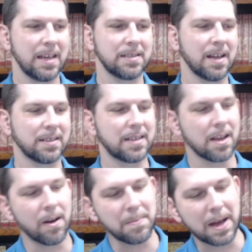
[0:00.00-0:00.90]
he's not
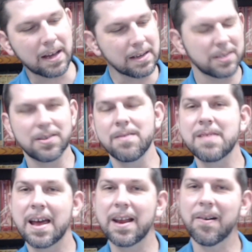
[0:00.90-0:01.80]
saying, oh, I'm not going to sow
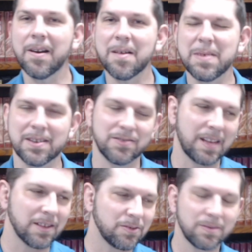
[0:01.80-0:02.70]
that area because
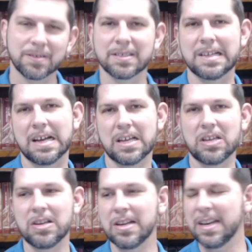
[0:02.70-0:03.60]
that soil's not
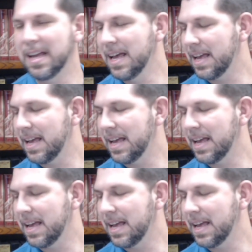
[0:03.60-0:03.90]
good.